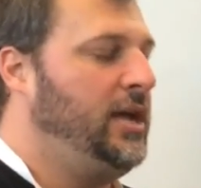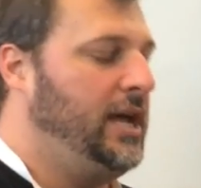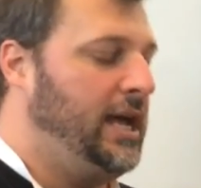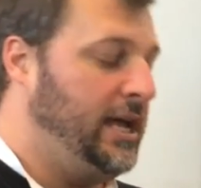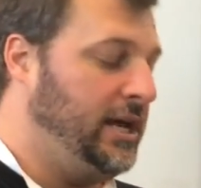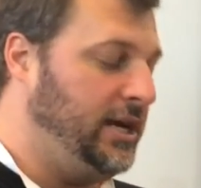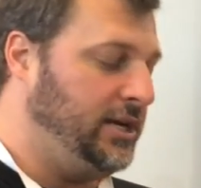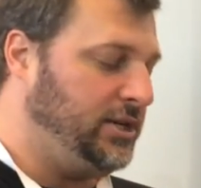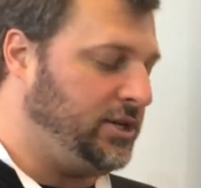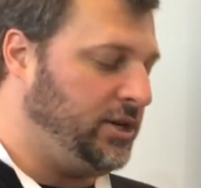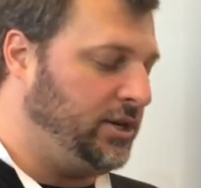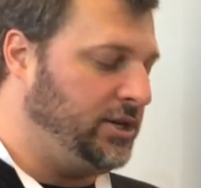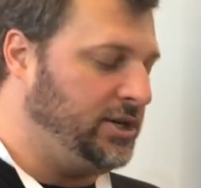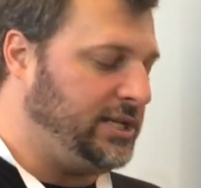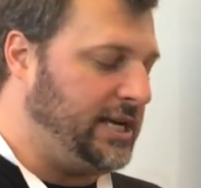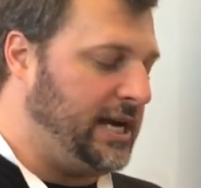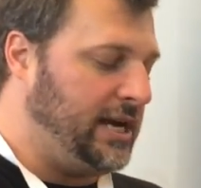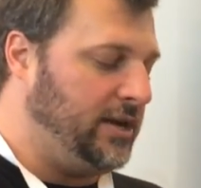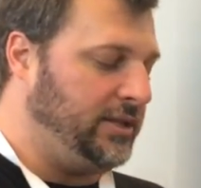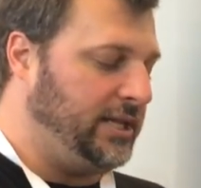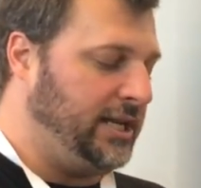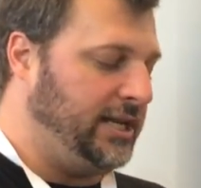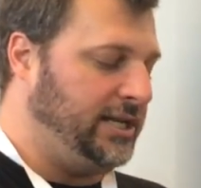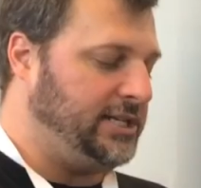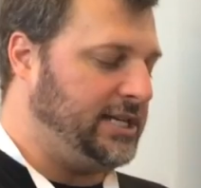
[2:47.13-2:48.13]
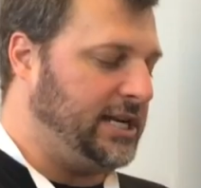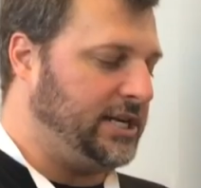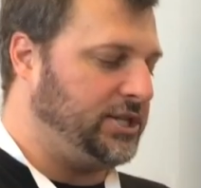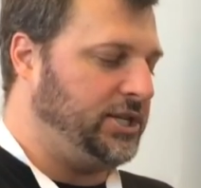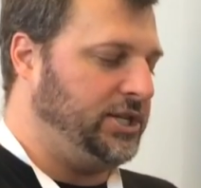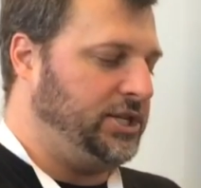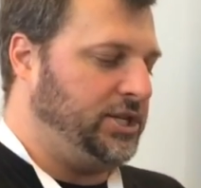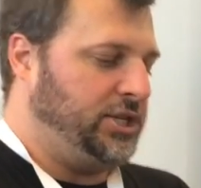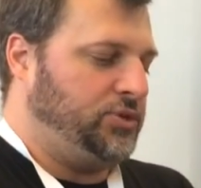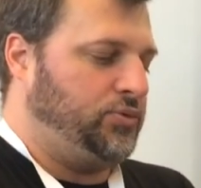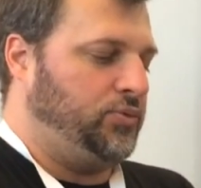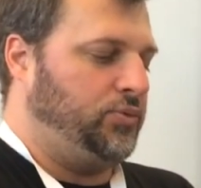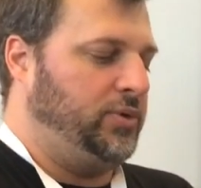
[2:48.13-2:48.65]
And it turns out that it's
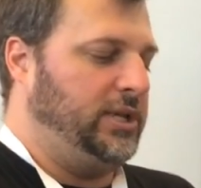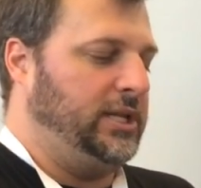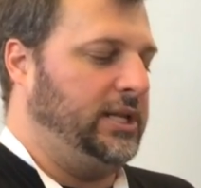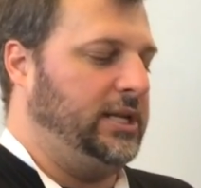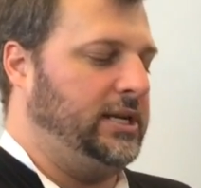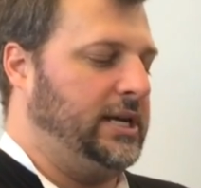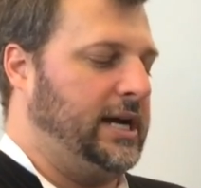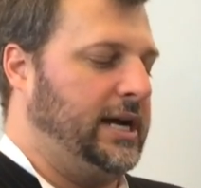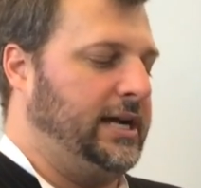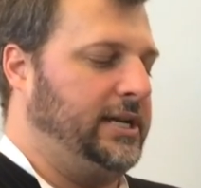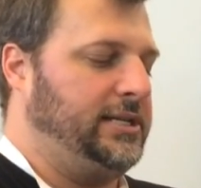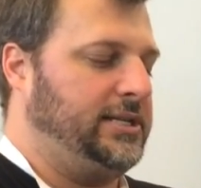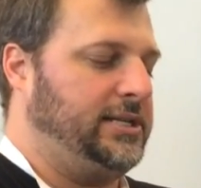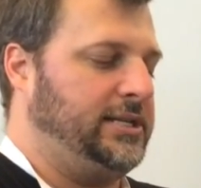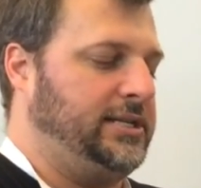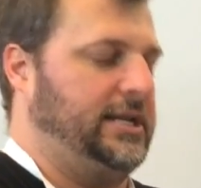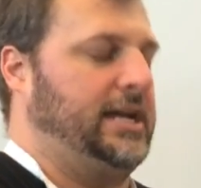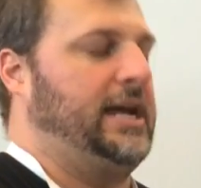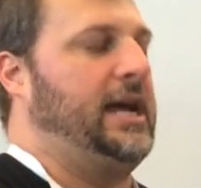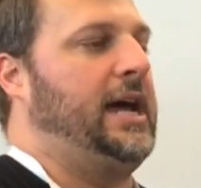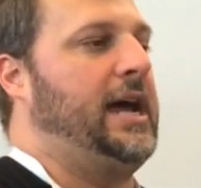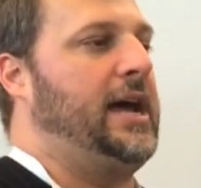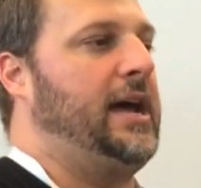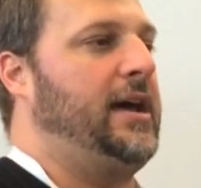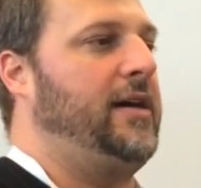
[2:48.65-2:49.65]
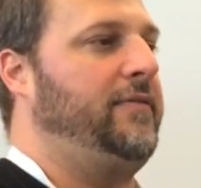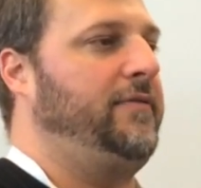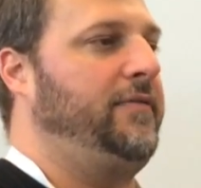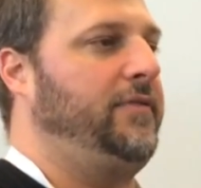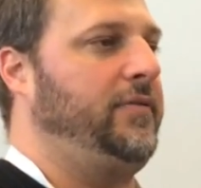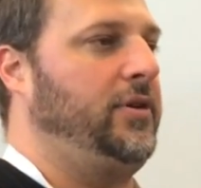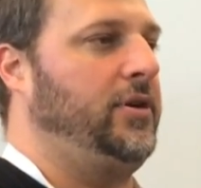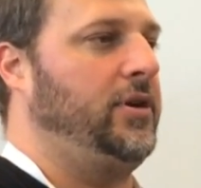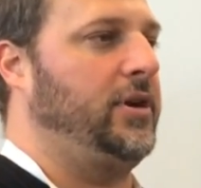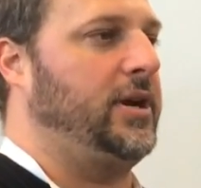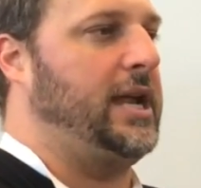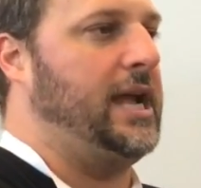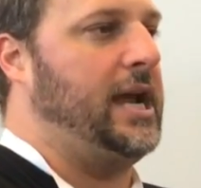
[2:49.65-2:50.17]
actually just really nice to have
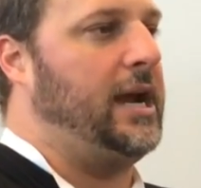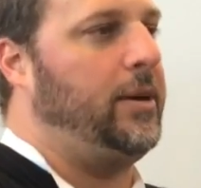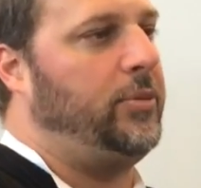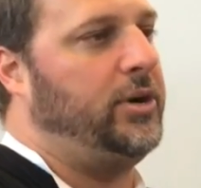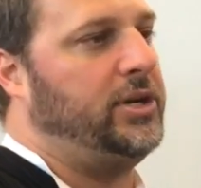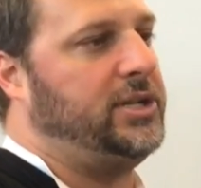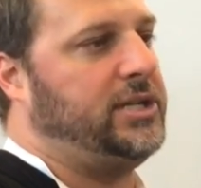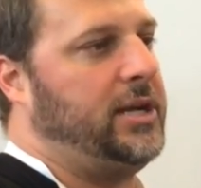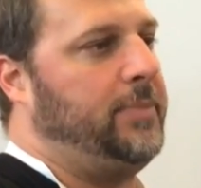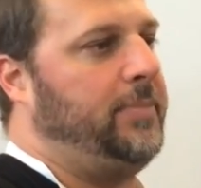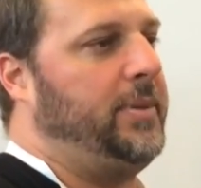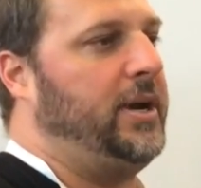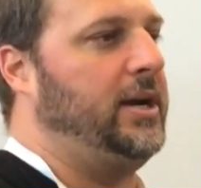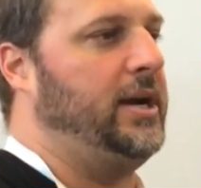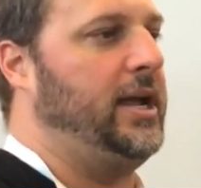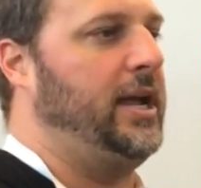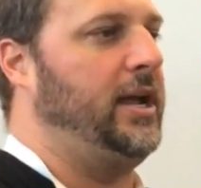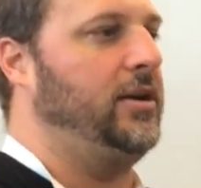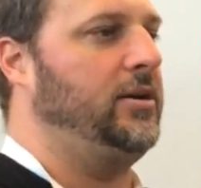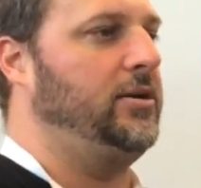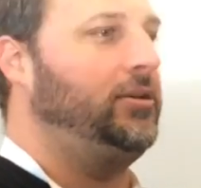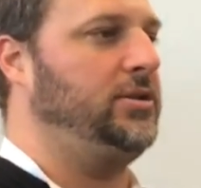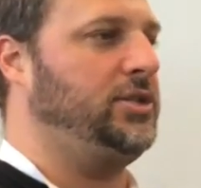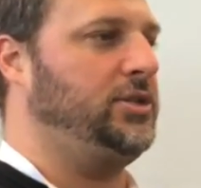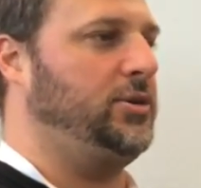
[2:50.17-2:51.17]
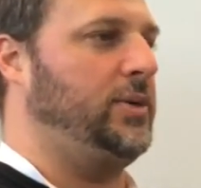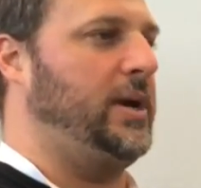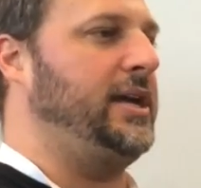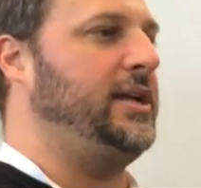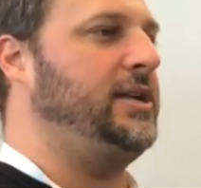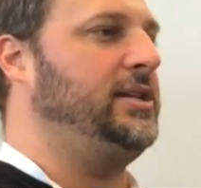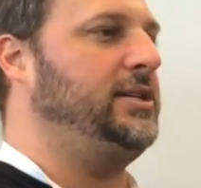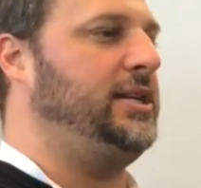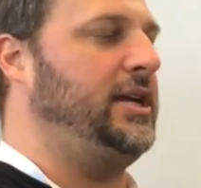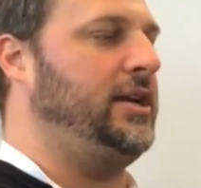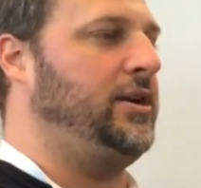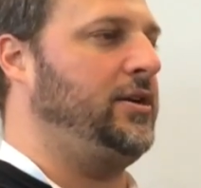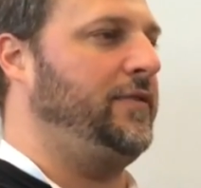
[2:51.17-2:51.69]
your cameras up at an angle, so I
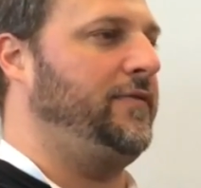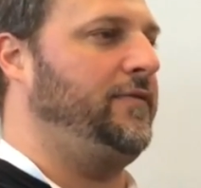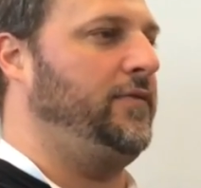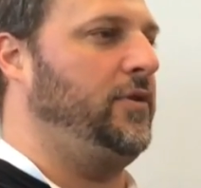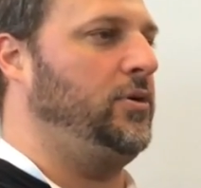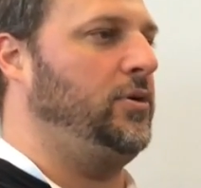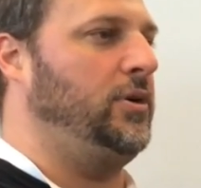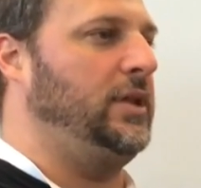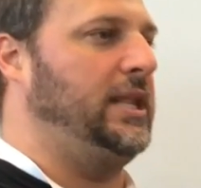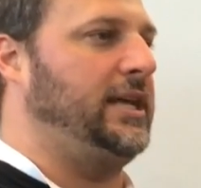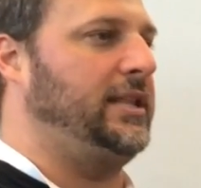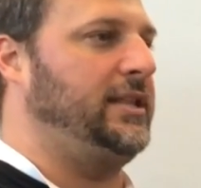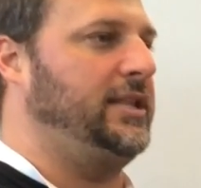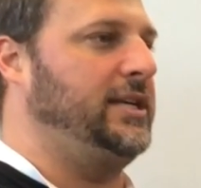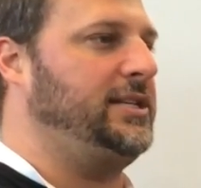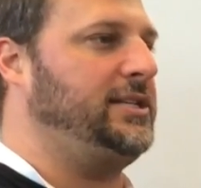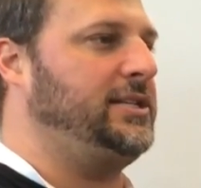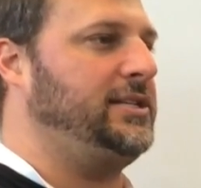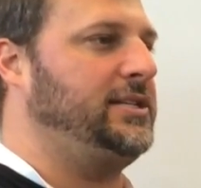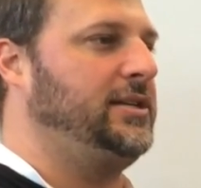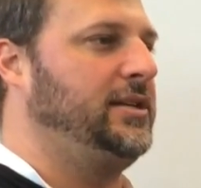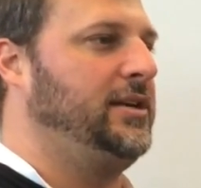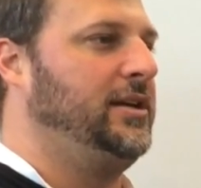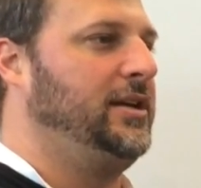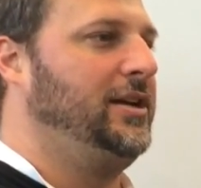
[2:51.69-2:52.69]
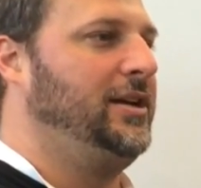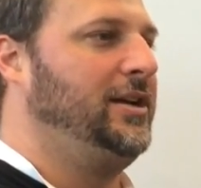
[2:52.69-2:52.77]
can take your photo like this